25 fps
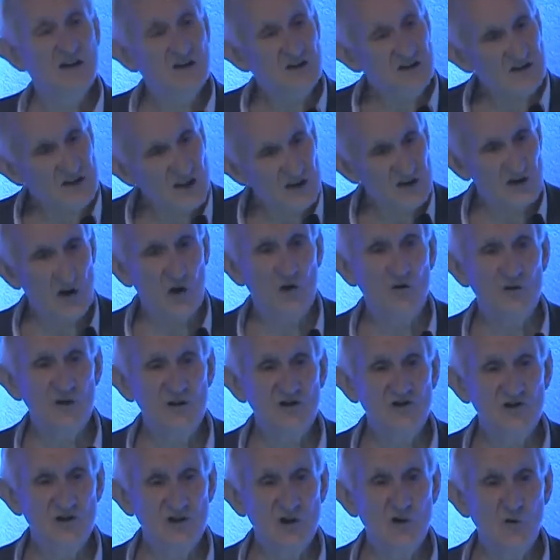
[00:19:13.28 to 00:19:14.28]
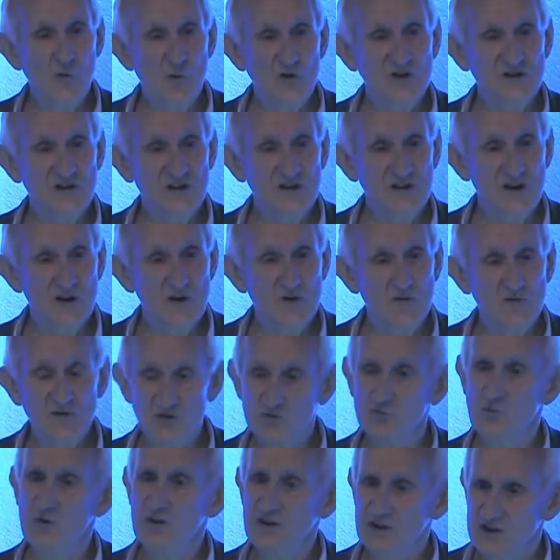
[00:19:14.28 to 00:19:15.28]
Does Orange know what it
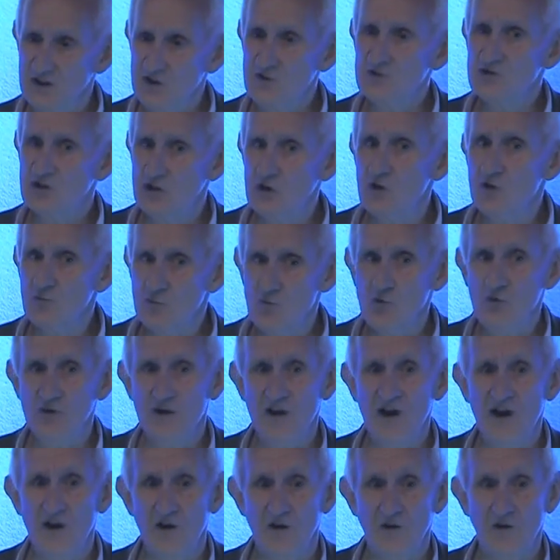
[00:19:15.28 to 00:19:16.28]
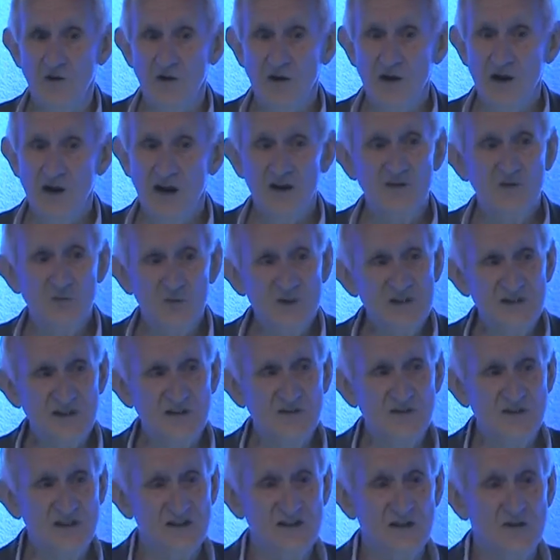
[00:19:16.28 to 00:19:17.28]
knows? Well, it knows a lot more now. And the
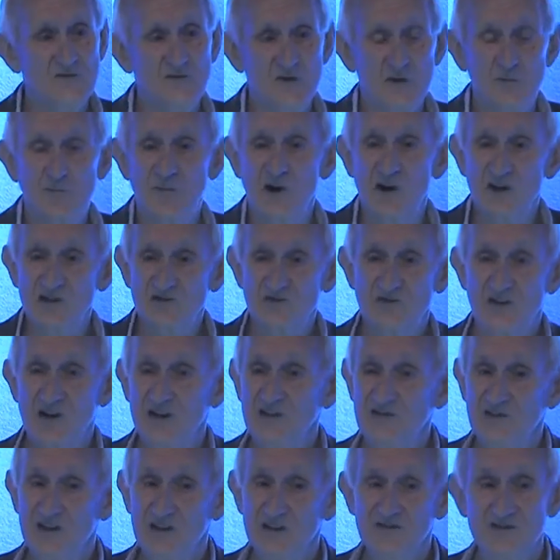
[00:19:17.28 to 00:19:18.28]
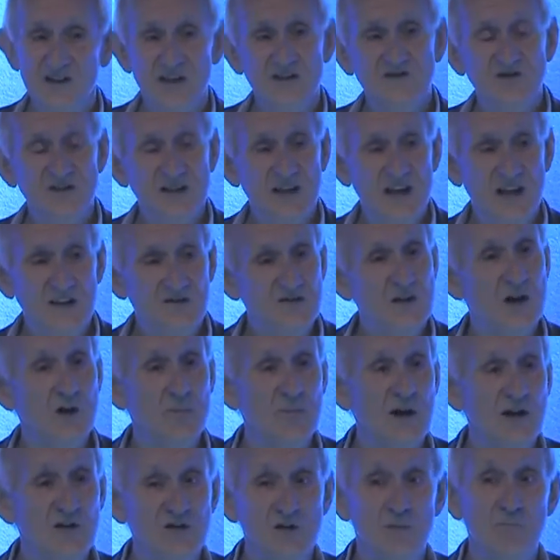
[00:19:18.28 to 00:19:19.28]
result is over the past 5 years, they've saved
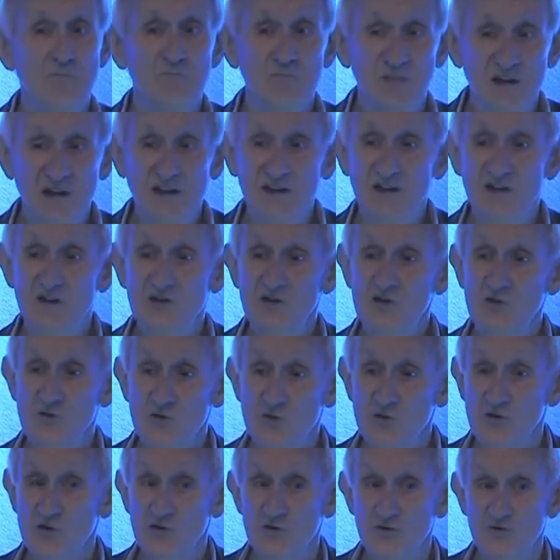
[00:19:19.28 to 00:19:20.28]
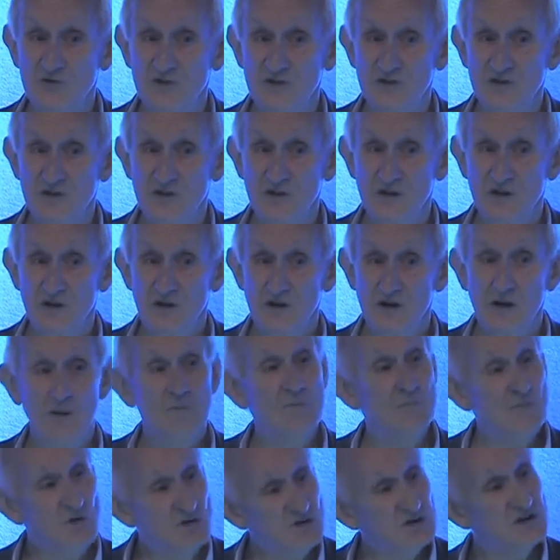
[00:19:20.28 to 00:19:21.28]
about €1 billion.
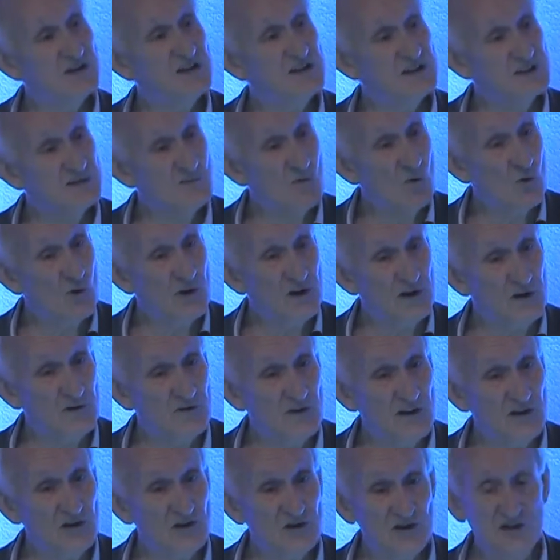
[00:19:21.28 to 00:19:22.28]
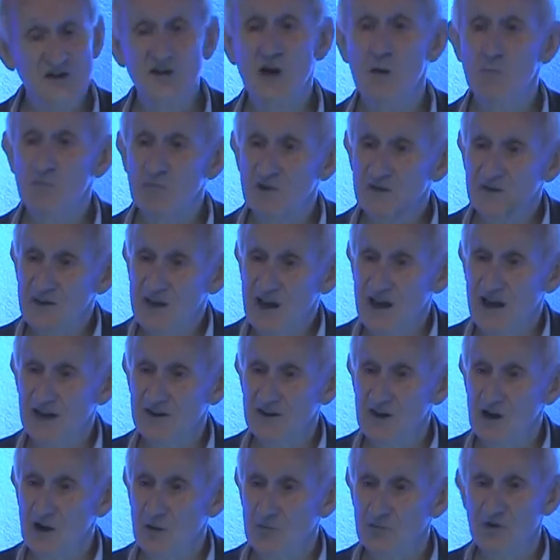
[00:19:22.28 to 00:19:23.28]
Mostly small innovations, but they add
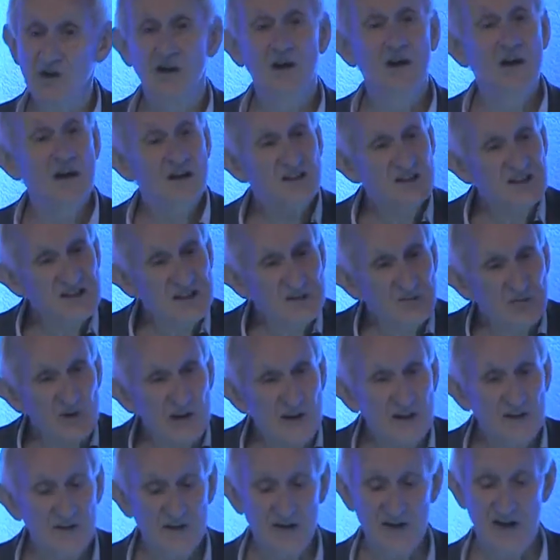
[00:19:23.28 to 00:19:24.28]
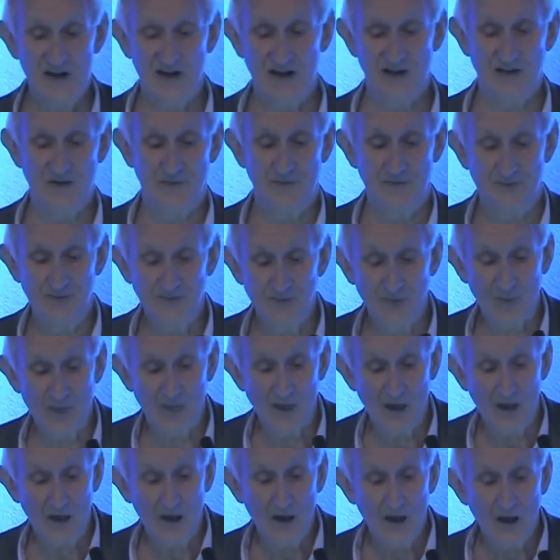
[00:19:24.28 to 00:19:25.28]
up, spreading the net.
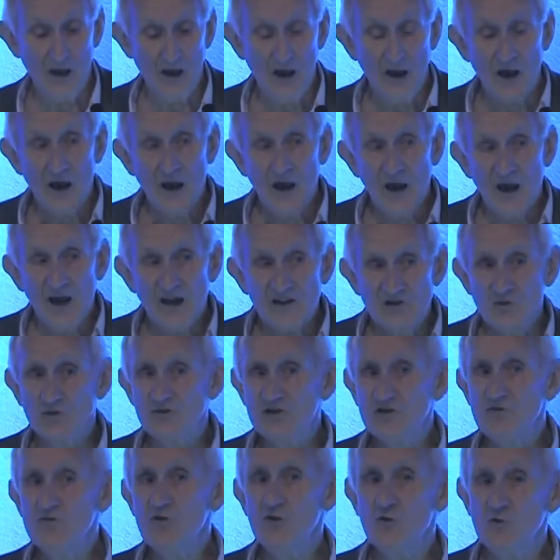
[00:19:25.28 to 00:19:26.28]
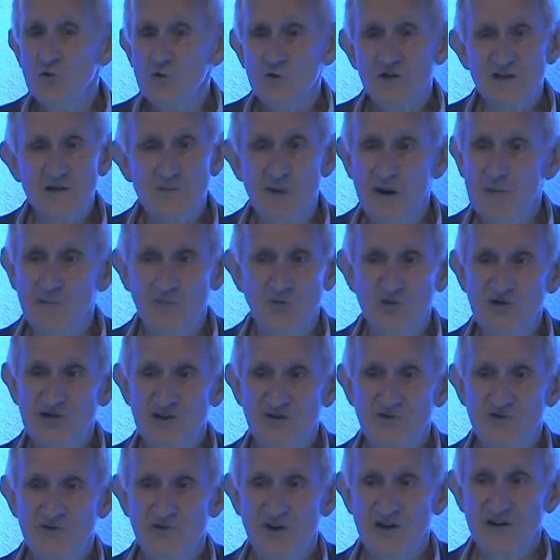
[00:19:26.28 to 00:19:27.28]
It's also not always about
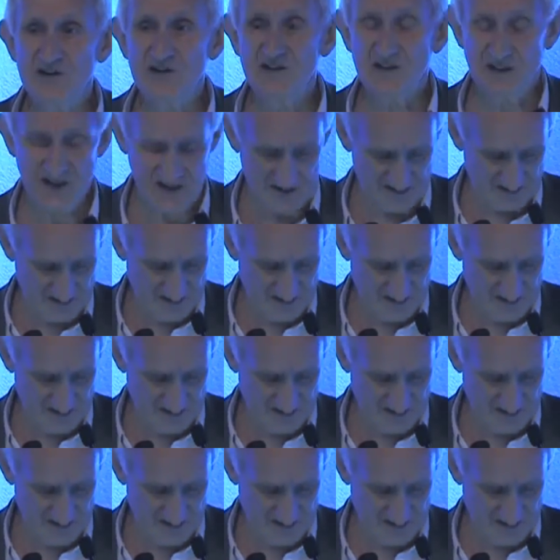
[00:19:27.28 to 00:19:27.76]
pushing frontiers.